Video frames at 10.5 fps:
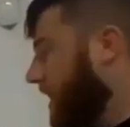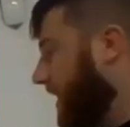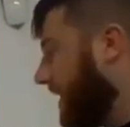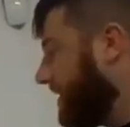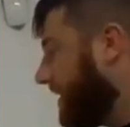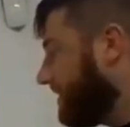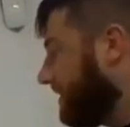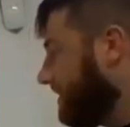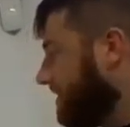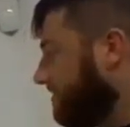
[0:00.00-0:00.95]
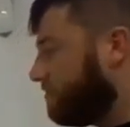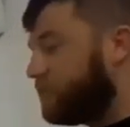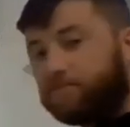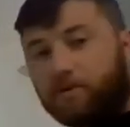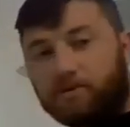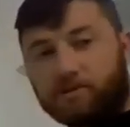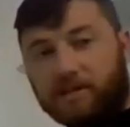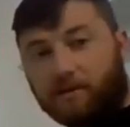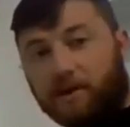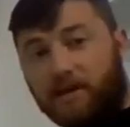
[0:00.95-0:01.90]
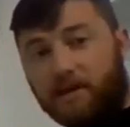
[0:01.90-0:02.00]
And are the leverage points out
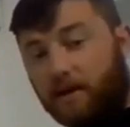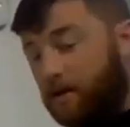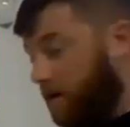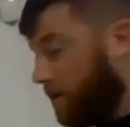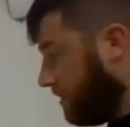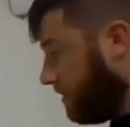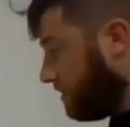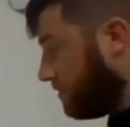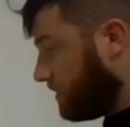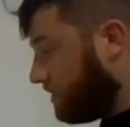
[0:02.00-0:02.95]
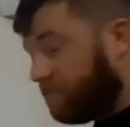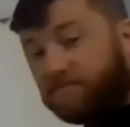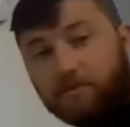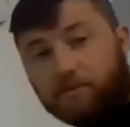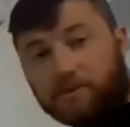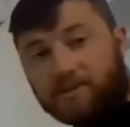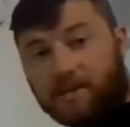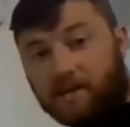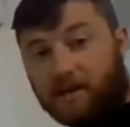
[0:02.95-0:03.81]
here that would influence here?